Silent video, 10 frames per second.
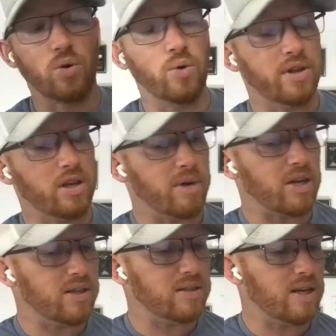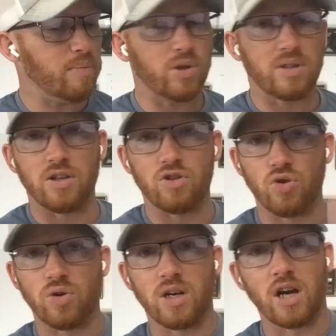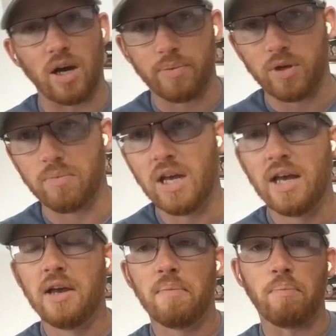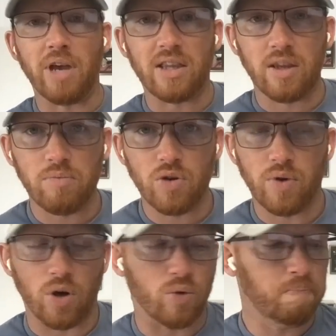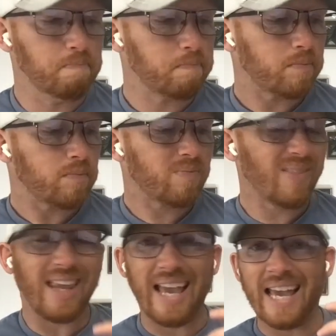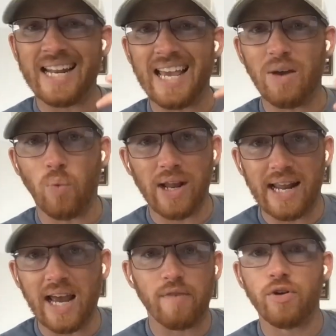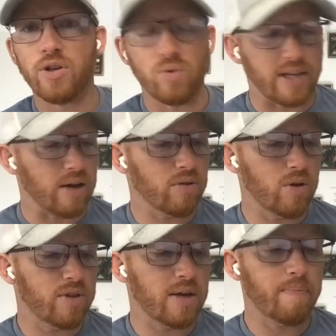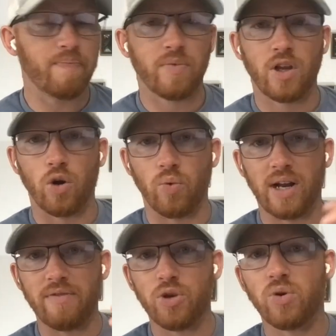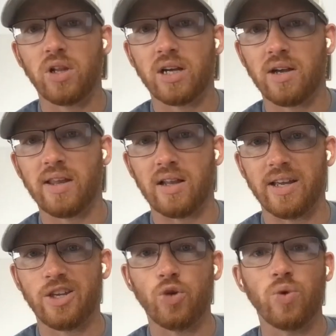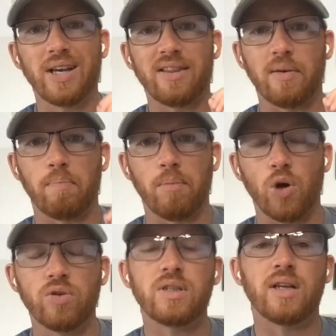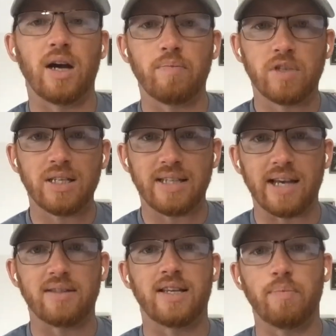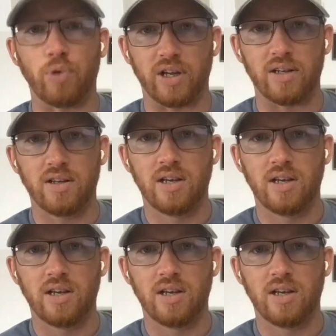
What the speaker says: cool thing about these templates is you can copy them, make them your own, and whenever you download them or whenever you click on that link, you will get the most up-to-date template